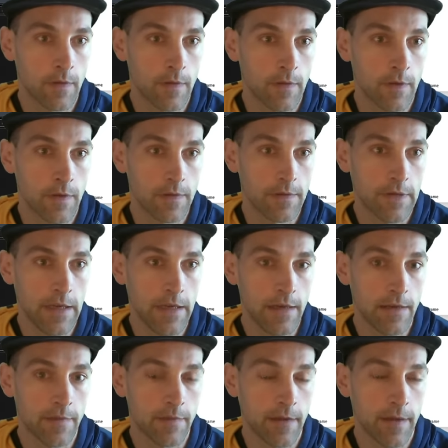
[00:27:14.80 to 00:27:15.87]
They're
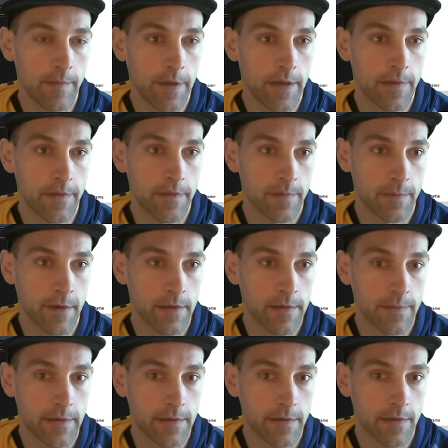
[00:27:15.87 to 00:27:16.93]
taking the red mana from the
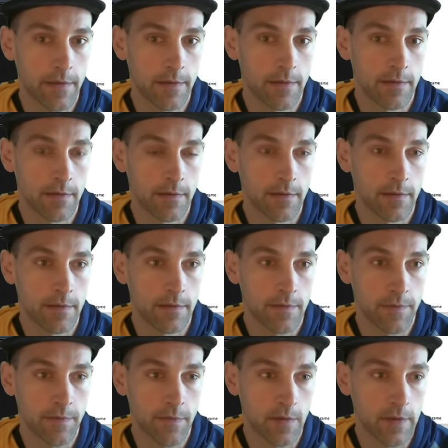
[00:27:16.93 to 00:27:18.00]
Prospector.
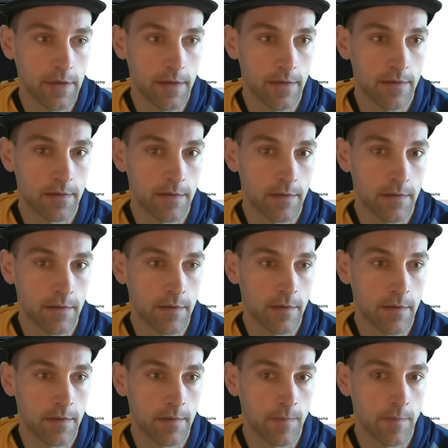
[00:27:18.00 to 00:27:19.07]
It's floating it.
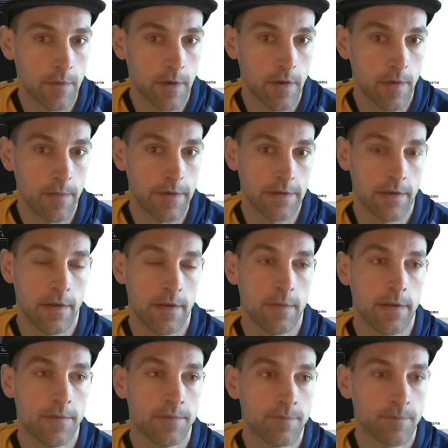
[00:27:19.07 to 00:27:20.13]
Oh, plays another
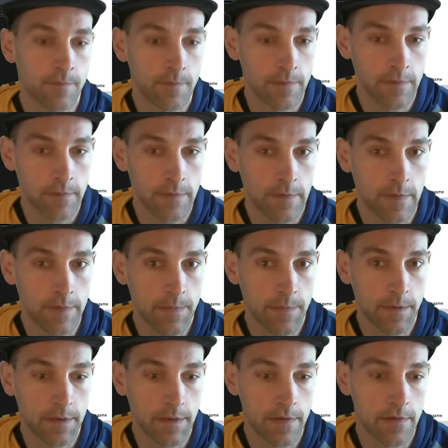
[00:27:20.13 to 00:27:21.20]
one. That's pretty
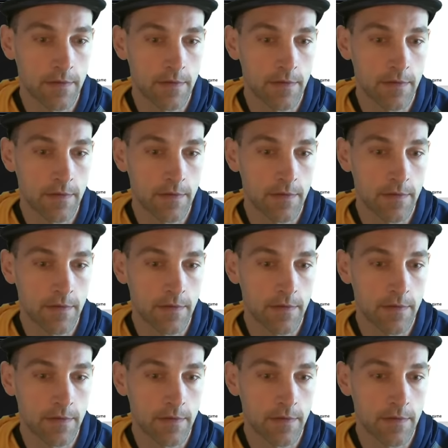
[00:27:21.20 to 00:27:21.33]
good.